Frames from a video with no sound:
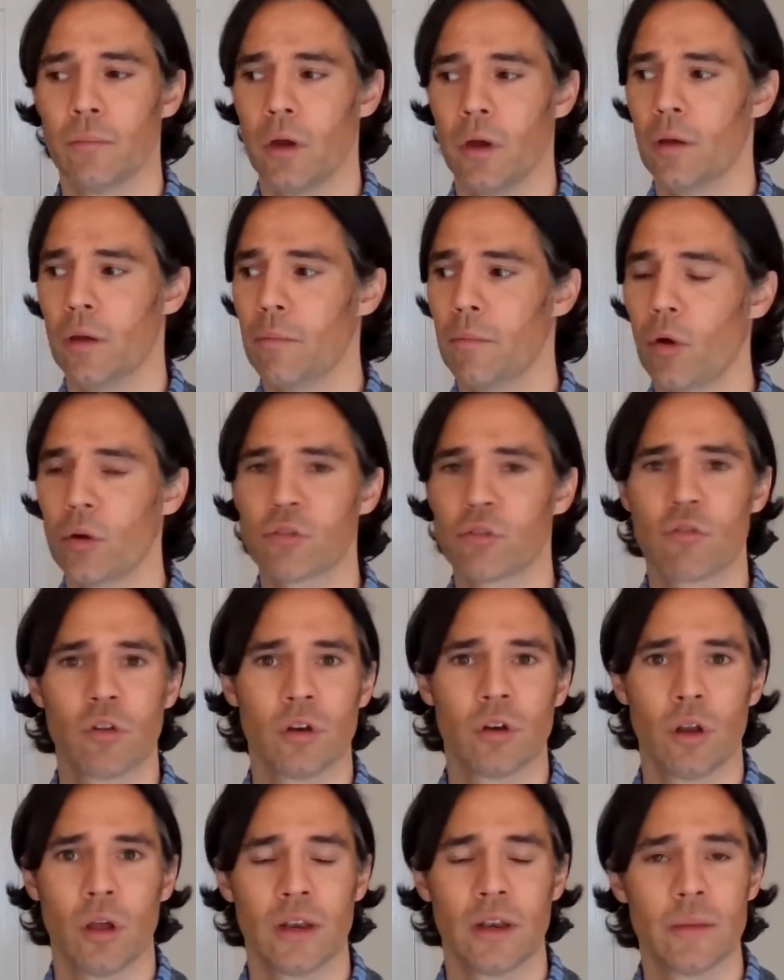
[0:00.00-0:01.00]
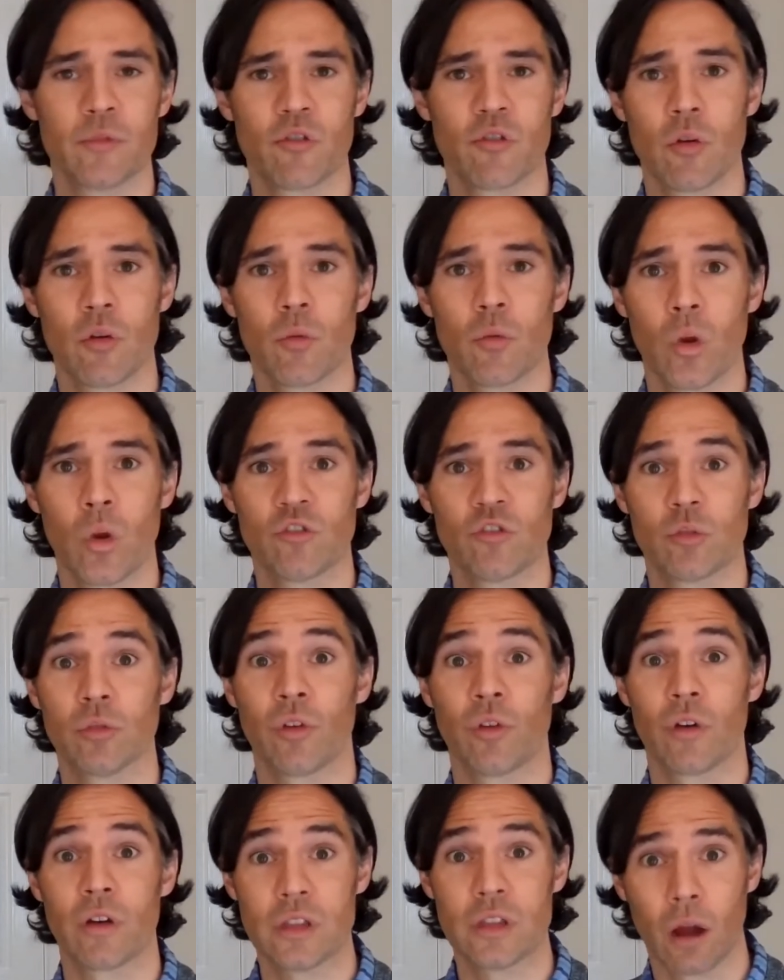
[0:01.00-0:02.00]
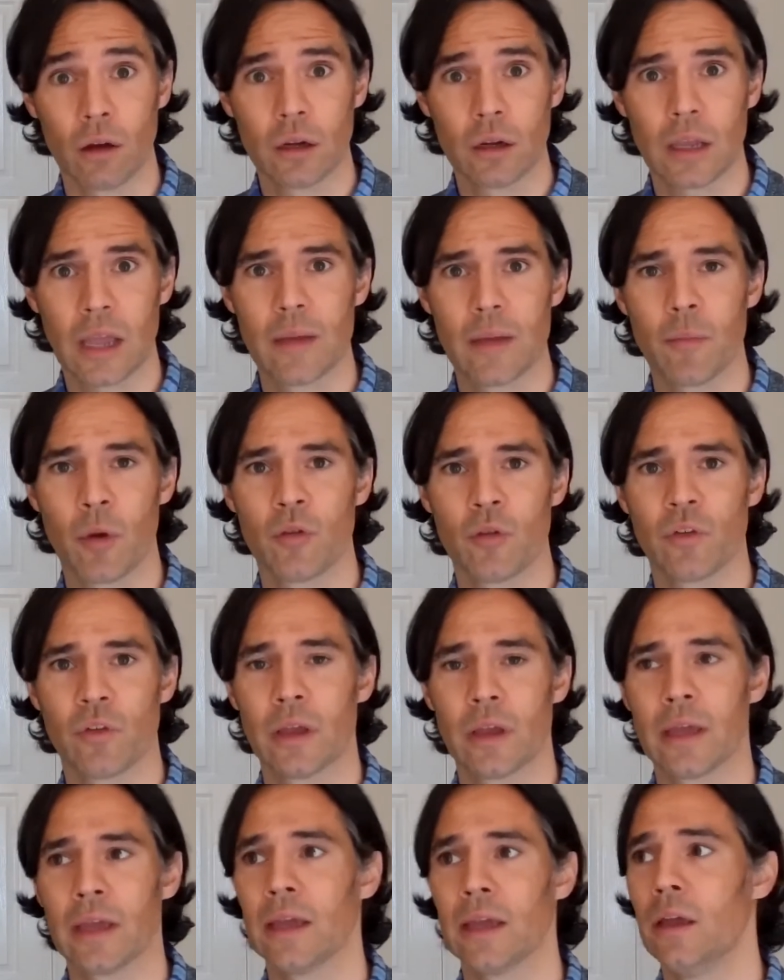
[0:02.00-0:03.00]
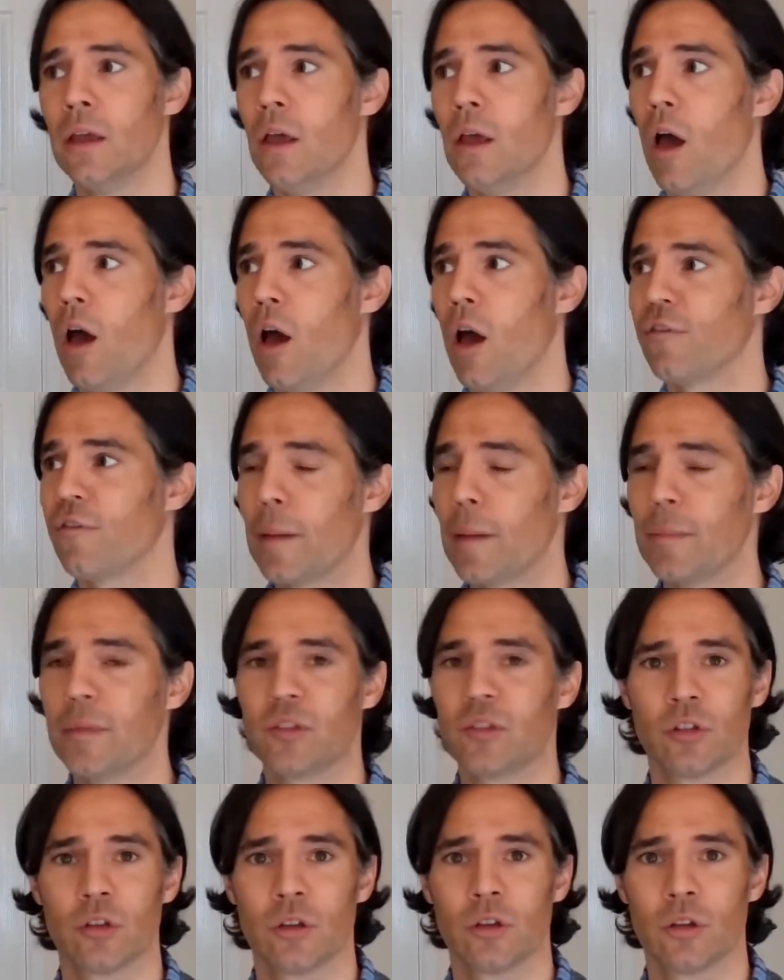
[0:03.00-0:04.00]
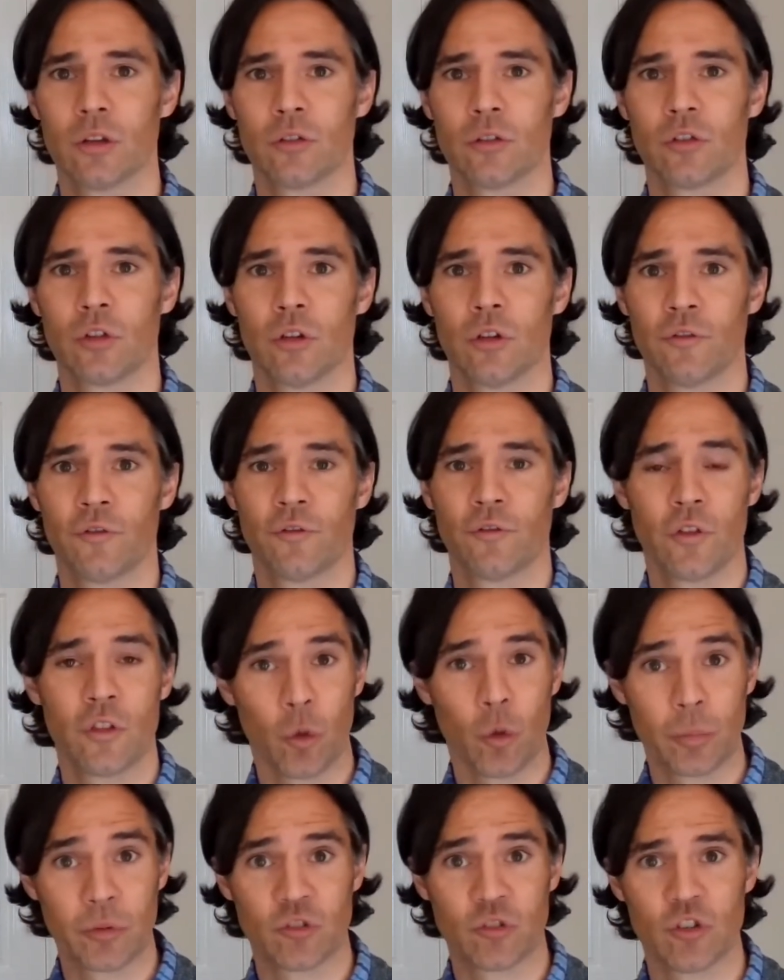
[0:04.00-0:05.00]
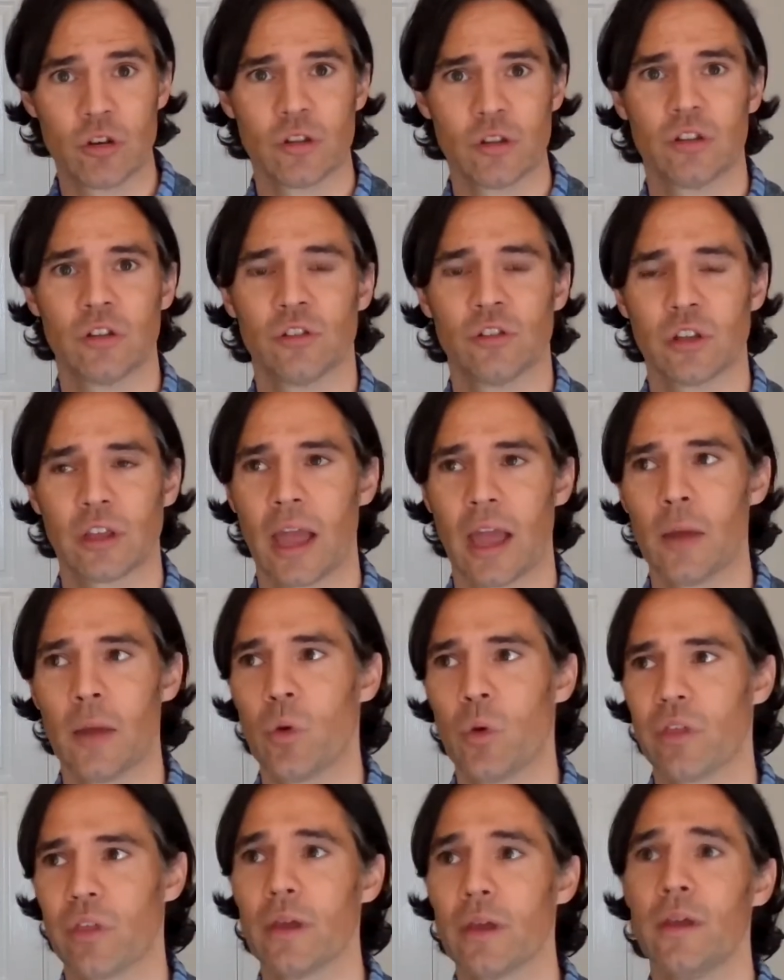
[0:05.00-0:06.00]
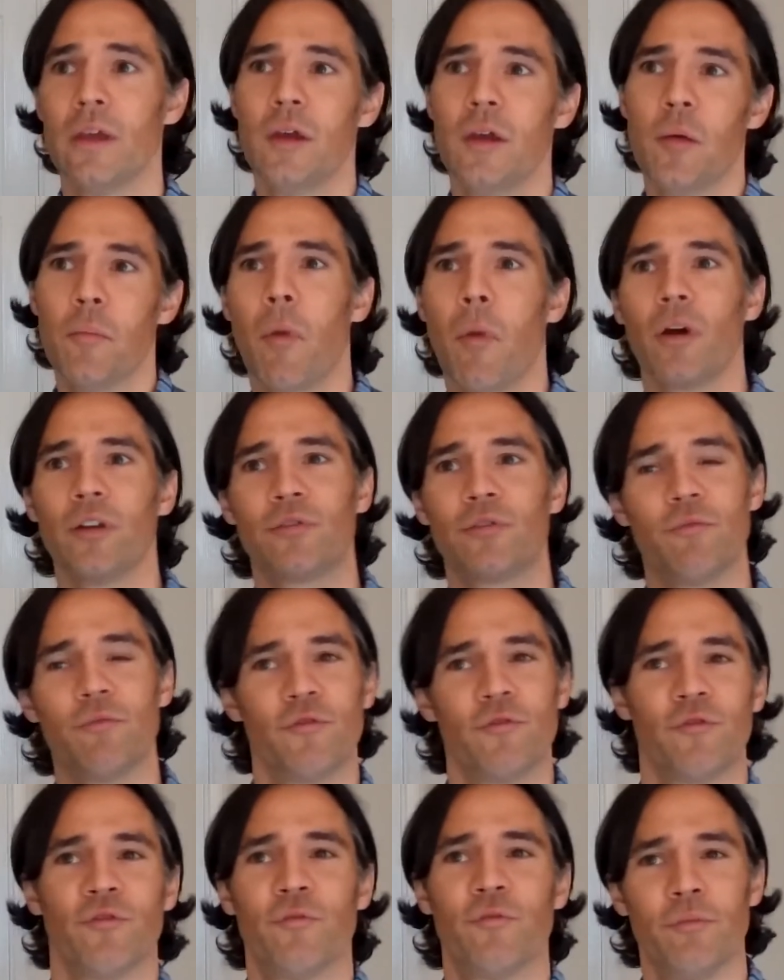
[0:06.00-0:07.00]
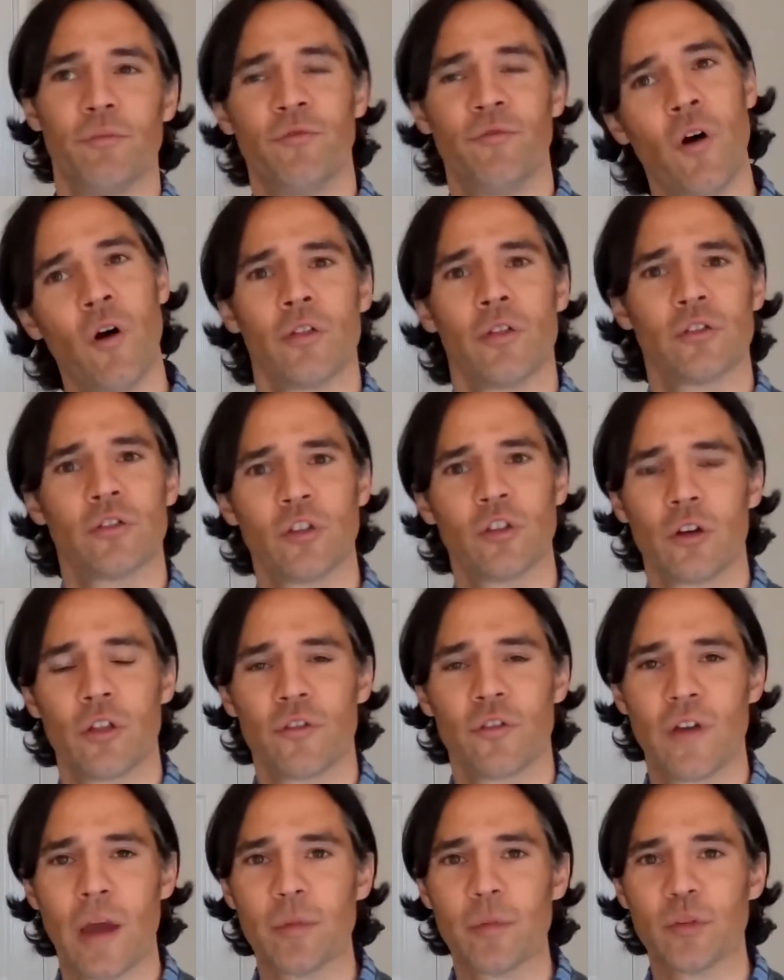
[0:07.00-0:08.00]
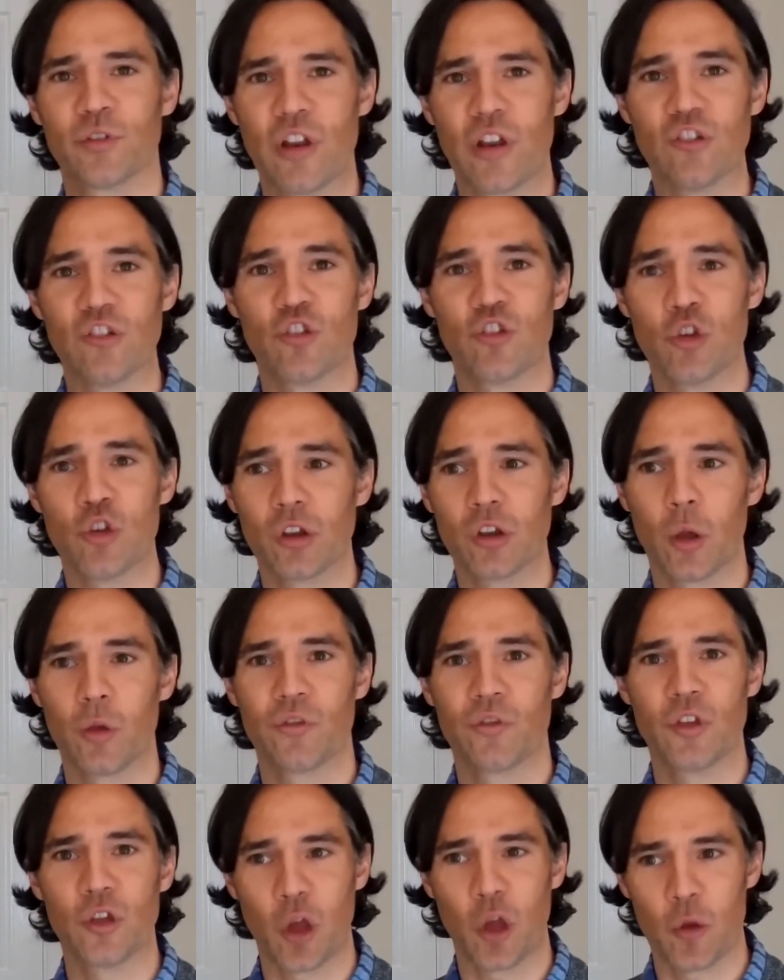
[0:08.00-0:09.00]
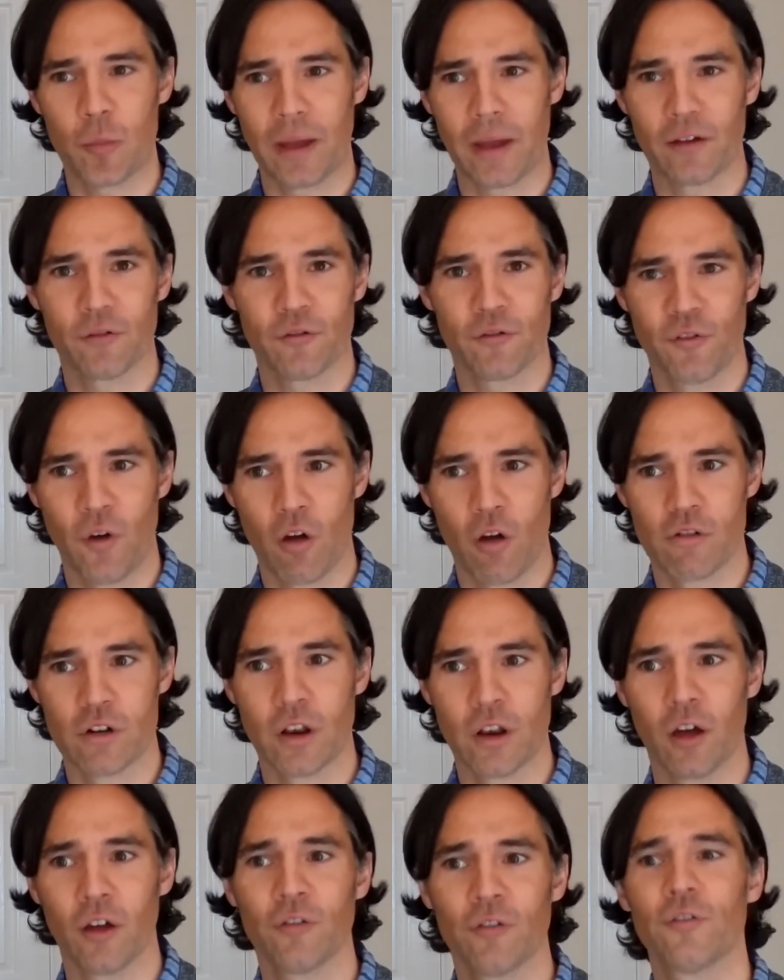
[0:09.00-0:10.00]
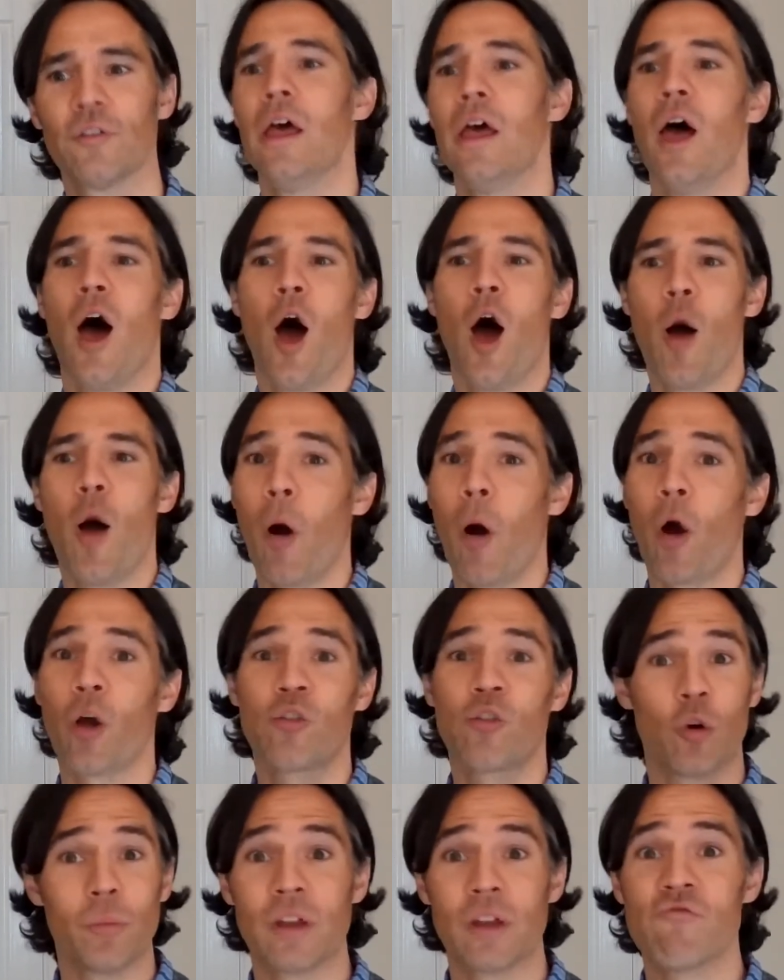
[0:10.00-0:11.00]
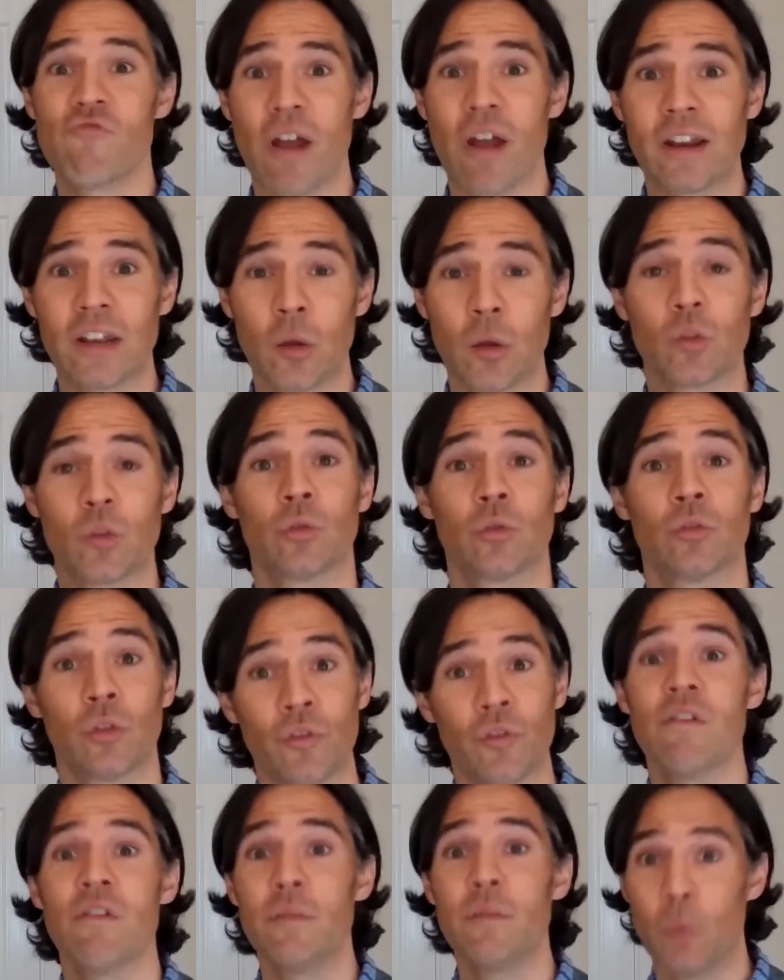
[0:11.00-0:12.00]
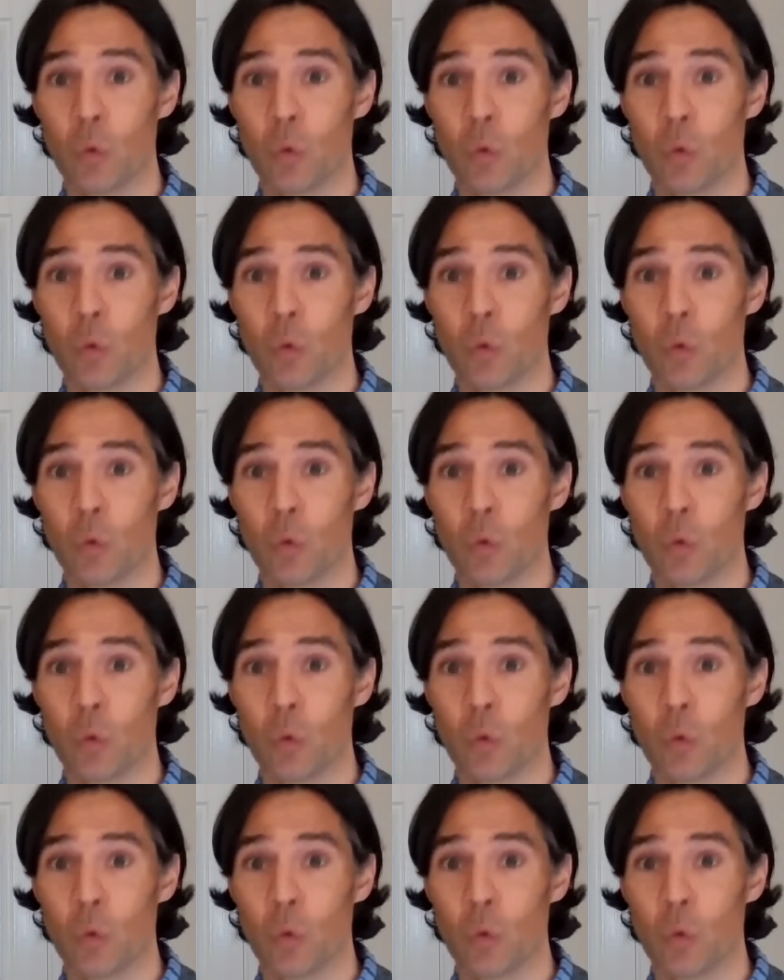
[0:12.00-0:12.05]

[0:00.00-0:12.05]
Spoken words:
a migrant, an immigrant when she was very young, came over here, her family for the opportunities that came with it. My father's side of the family is French Huguenot, if you go back far enough. I grew up near Reading, which was a very